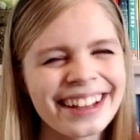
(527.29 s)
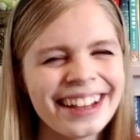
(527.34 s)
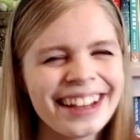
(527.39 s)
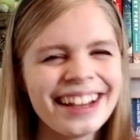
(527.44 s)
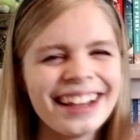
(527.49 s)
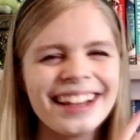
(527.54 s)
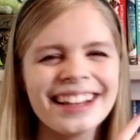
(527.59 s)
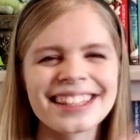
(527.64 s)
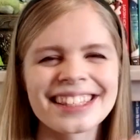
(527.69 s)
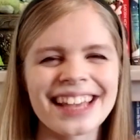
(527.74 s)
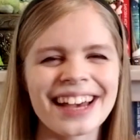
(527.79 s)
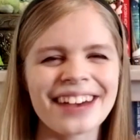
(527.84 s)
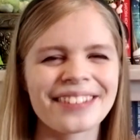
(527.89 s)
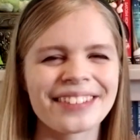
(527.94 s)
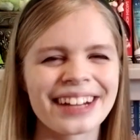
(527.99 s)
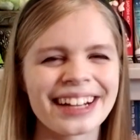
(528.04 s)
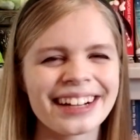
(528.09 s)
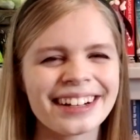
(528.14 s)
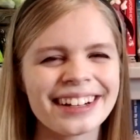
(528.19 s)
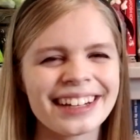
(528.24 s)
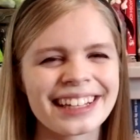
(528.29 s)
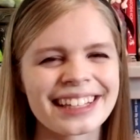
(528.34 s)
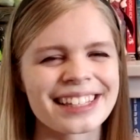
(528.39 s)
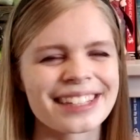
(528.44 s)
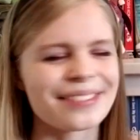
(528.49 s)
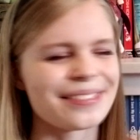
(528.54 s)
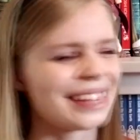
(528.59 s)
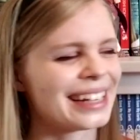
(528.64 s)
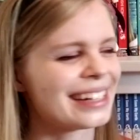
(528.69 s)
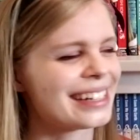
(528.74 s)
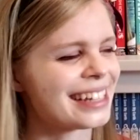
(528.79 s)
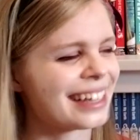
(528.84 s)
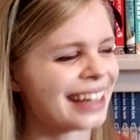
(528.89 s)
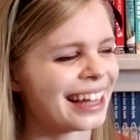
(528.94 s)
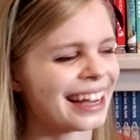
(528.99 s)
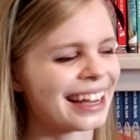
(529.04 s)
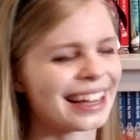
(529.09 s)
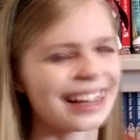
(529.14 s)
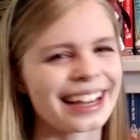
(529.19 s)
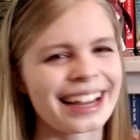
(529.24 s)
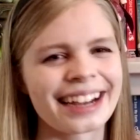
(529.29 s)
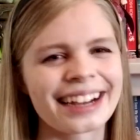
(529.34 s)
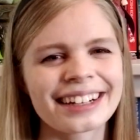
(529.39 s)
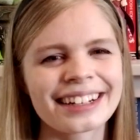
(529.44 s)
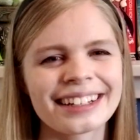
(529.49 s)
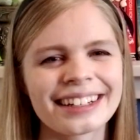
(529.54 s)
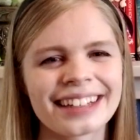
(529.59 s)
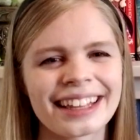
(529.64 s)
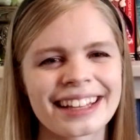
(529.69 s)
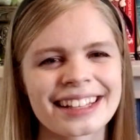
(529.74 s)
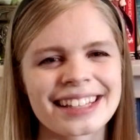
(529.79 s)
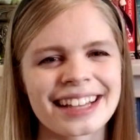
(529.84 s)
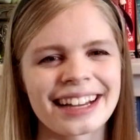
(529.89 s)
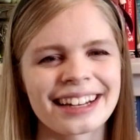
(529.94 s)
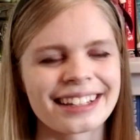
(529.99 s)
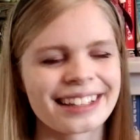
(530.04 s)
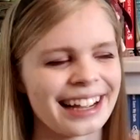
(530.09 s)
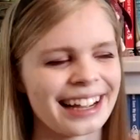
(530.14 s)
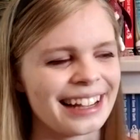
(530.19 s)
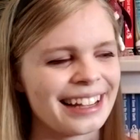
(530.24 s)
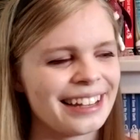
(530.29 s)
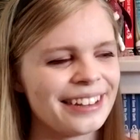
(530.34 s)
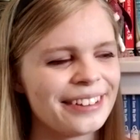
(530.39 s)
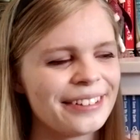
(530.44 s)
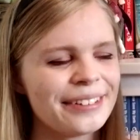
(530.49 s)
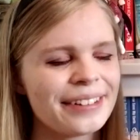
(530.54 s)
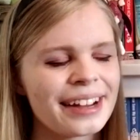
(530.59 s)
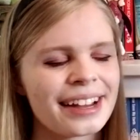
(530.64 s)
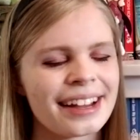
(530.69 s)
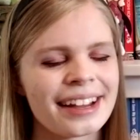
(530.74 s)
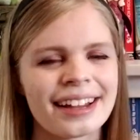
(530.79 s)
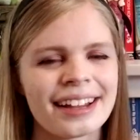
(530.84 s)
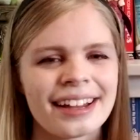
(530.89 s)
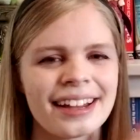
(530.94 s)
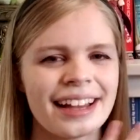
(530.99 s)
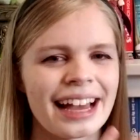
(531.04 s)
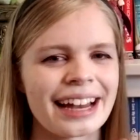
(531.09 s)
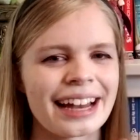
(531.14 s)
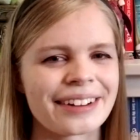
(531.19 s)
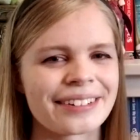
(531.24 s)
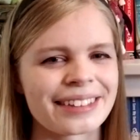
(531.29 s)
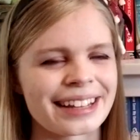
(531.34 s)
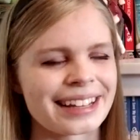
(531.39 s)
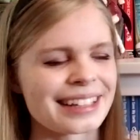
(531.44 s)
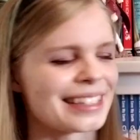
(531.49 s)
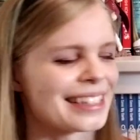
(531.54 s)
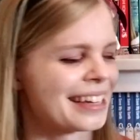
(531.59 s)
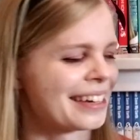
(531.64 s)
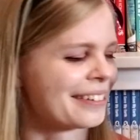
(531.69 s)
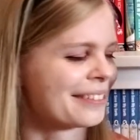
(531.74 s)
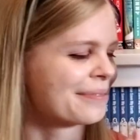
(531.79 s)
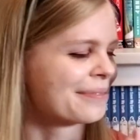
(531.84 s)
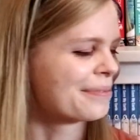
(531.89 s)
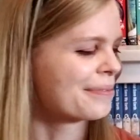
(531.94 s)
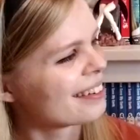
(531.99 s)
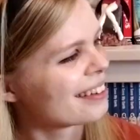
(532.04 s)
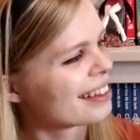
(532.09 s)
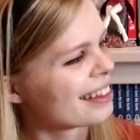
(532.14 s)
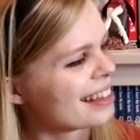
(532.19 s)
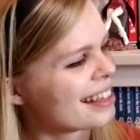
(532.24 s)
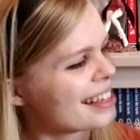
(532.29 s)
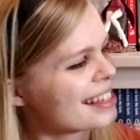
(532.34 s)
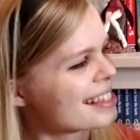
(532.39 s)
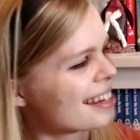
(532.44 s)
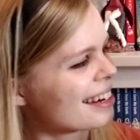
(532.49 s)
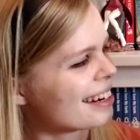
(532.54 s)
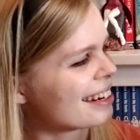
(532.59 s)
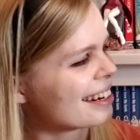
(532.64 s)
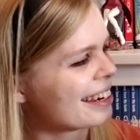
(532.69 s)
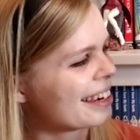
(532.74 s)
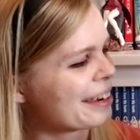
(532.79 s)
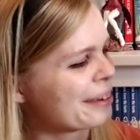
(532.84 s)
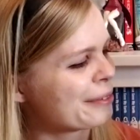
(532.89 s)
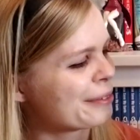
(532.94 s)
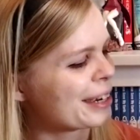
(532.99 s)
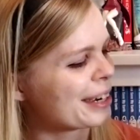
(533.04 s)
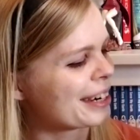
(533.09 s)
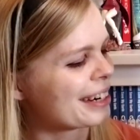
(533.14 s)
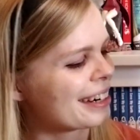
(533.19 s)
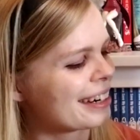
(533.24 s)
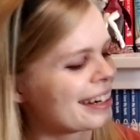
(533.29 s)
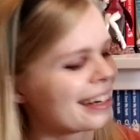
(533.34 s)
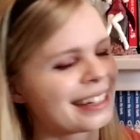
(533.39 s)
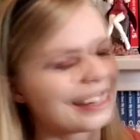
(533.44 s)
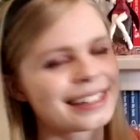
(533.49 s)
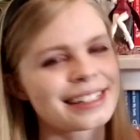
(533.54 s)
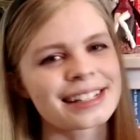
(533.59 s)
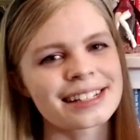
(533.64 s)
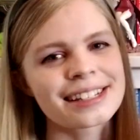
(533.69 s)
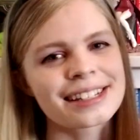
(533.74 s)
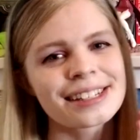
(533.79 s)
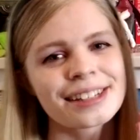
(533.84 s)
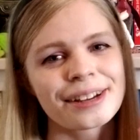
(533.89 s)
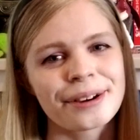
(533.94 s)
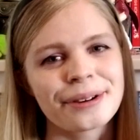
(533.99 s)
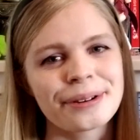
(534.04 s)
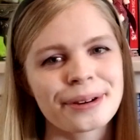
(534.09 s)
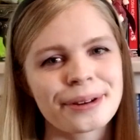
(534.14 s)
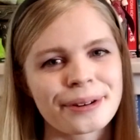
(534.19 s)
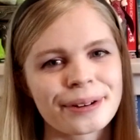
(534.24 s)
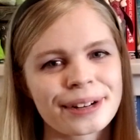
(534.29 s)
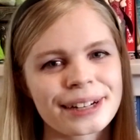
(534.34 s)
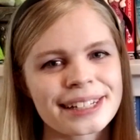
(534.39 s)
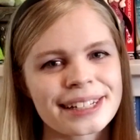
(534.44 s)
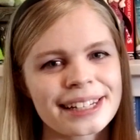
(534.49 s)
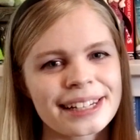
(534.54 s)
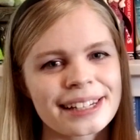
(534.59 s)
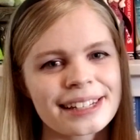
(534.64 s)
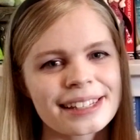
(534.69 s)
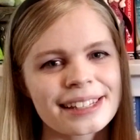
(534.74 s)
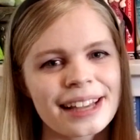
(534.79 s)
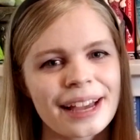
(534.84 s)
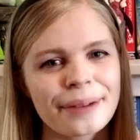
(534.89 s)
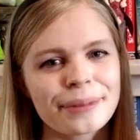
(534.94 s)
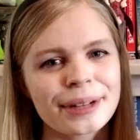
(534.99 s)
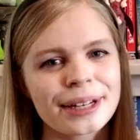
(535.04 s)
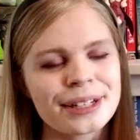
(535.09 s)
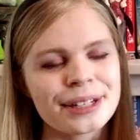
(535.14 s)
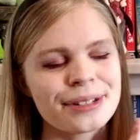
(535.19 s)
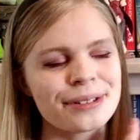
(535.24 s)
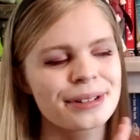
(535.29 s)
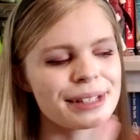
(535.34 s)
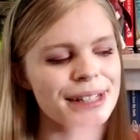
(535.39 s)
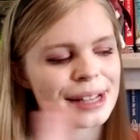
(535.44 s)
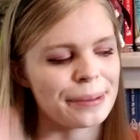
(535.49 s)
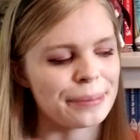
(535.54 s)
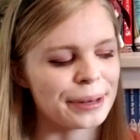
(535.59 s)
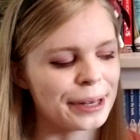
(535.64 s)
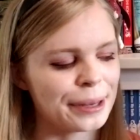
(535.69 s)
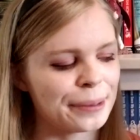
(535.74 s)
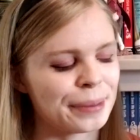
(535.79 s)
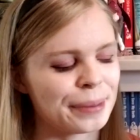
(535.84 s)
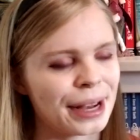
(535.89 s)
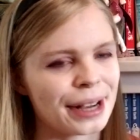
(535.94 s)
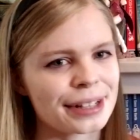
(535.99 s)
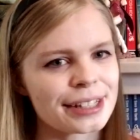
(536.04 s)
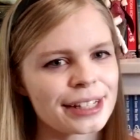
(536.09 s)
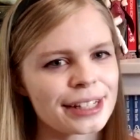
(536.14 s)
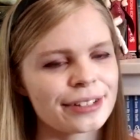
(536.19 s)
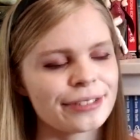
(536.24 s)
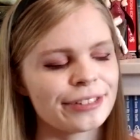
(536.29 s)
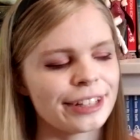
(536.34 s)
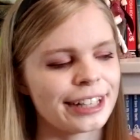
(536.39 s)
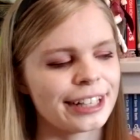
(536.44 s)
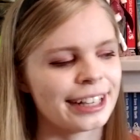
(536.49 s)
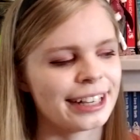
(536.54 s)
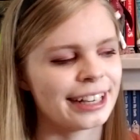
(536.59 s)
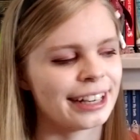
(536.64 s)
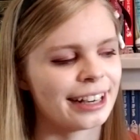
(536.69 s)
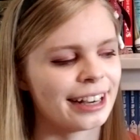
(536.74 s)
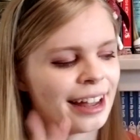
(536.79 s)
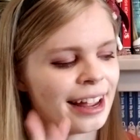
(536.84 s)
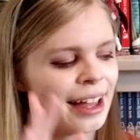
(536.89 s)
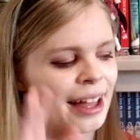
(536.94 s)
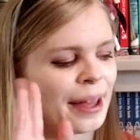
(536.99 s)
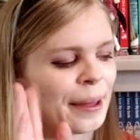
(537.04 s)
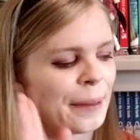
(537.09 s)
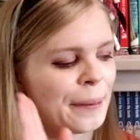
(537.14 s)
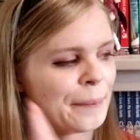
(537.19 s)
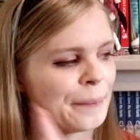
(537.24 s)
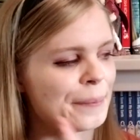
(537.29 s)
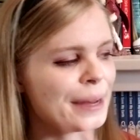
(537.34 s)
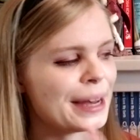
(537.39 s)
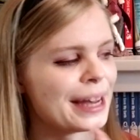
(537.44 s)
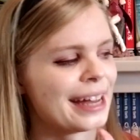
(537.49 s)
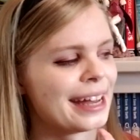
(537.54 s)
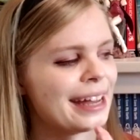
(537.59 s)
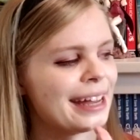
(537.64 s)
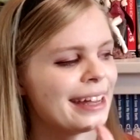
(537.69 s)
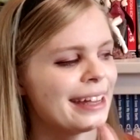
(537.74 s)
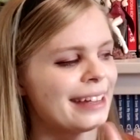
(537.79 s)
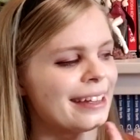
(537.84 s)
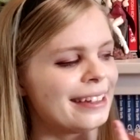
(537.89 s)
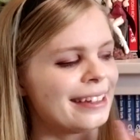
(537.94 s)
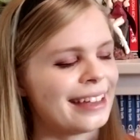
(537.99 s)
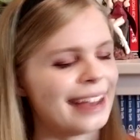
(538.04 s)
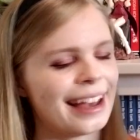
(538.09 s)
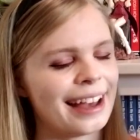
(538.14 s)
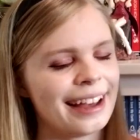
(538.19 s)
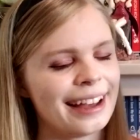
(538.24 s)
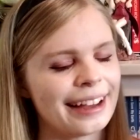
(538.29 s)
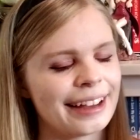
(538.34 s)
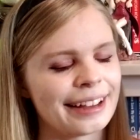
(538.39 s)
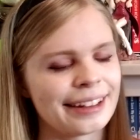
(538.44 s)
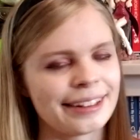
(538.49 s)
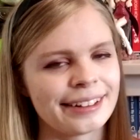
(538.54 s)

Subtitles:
Is that weird? Is it weird to like a character that's kind of like you? I don't think so. This Arya figure is just so gorgeous. I'm gonna do a separate unboxing for her, but yeah.